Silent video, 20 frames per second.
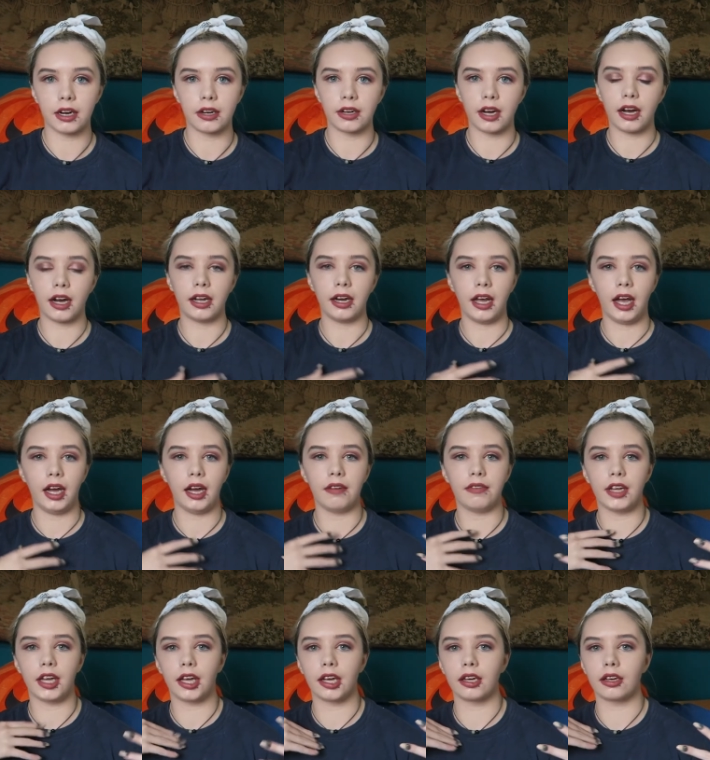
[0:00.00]
not
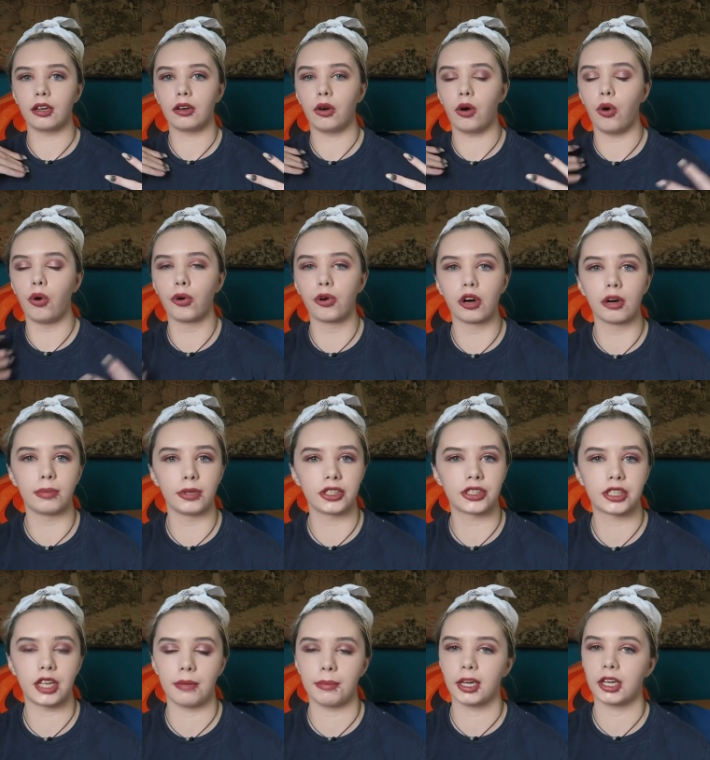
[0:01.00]
having horrible
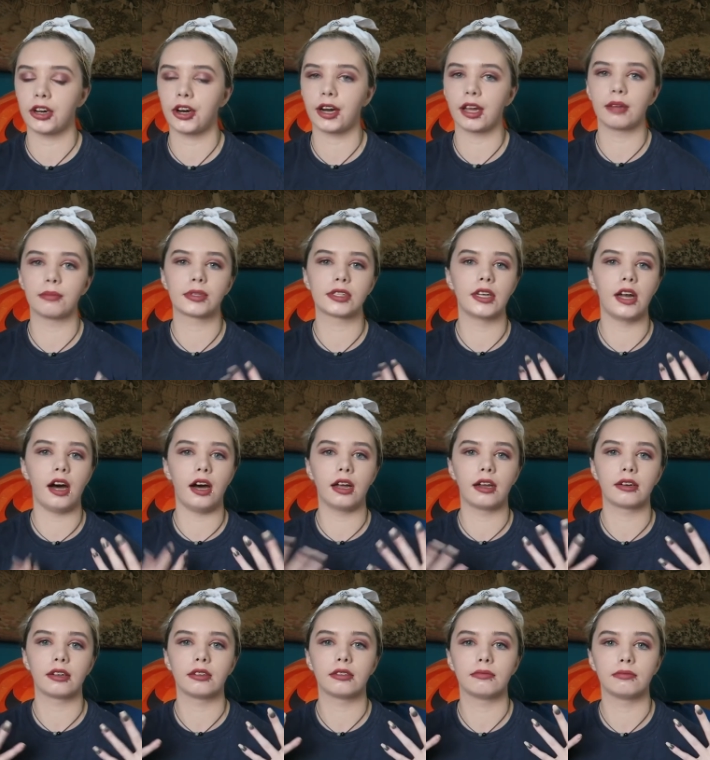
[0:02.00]
stomach cramps, not
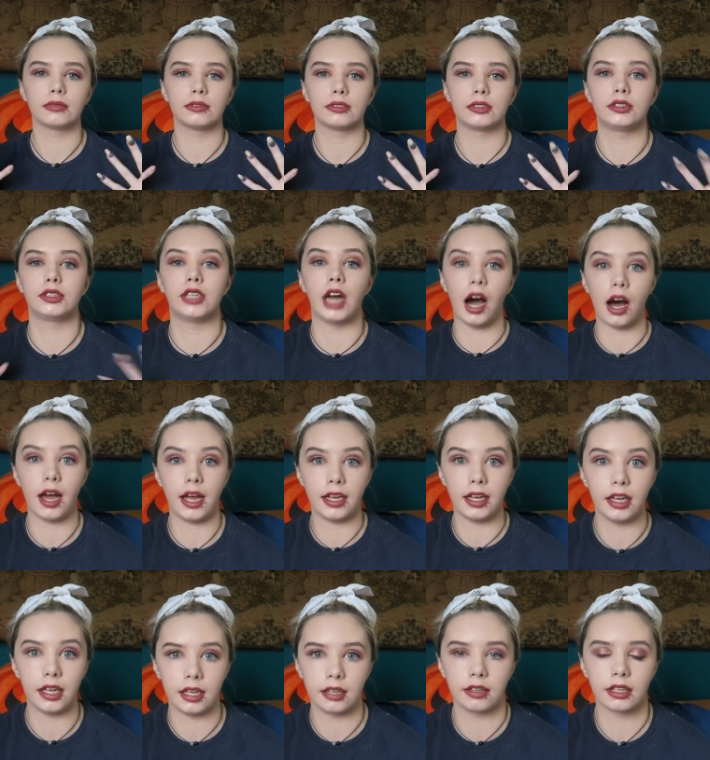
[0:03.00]
dying.